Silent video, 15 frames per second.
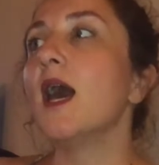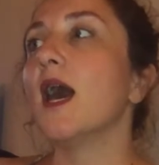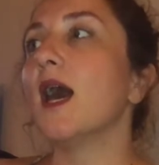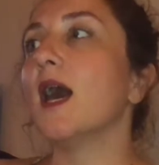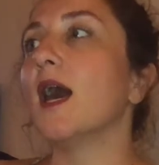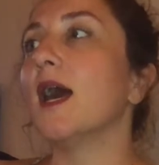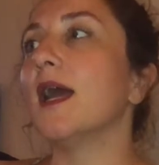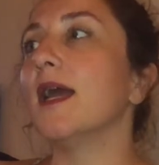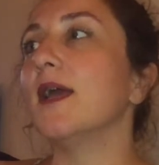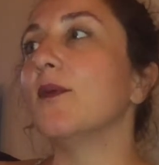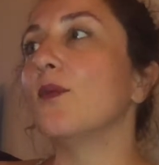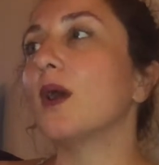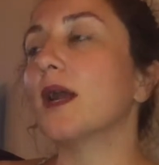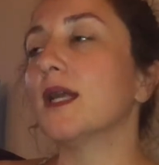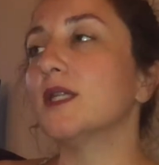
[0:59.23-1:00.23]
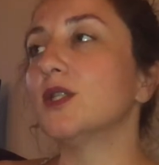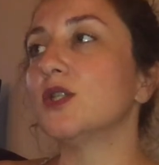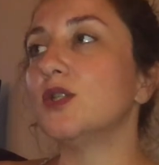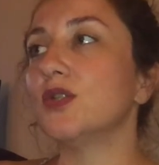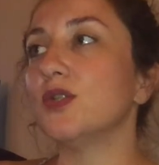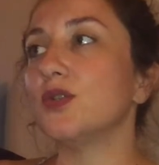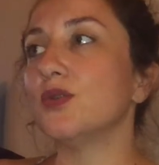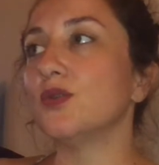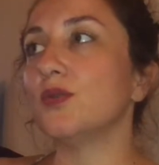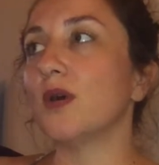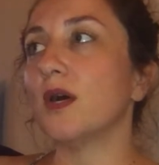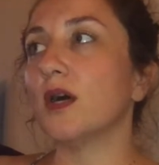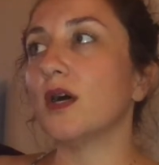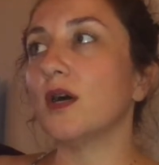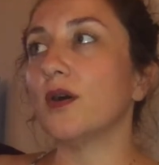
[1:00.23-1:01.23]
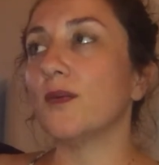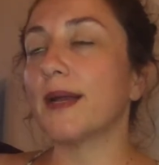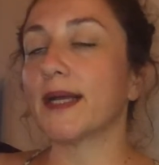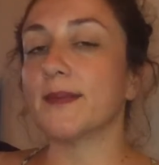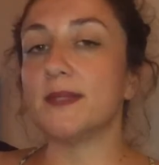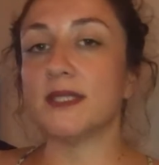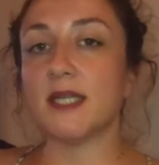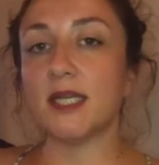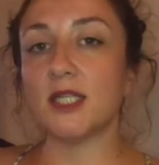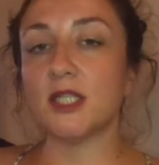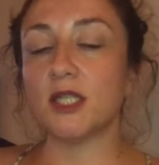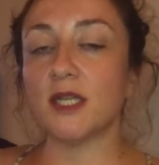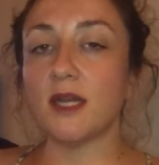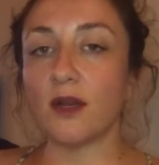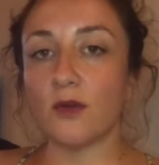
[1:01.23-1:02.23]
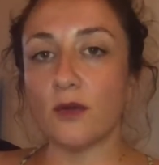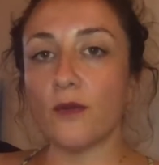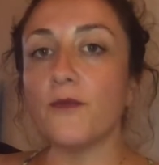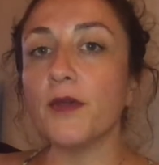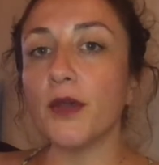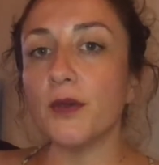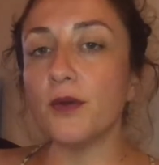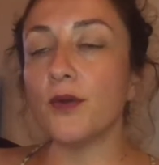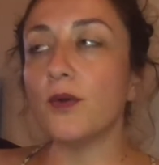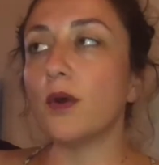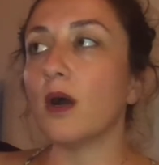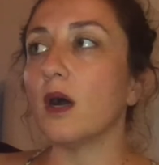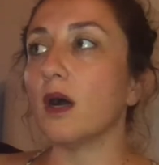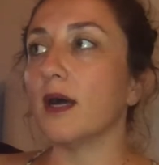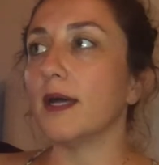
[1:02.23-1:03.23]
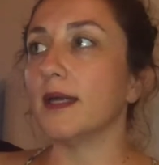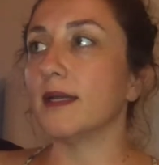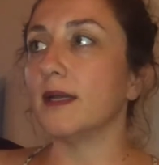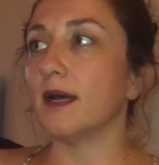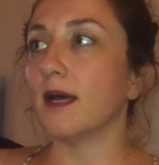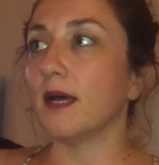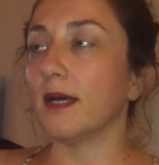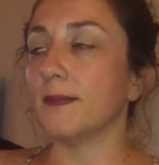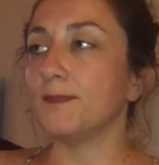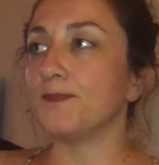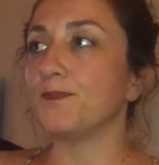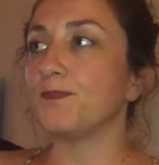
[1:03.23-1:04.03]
I wanted to do a recommendation and a review on um,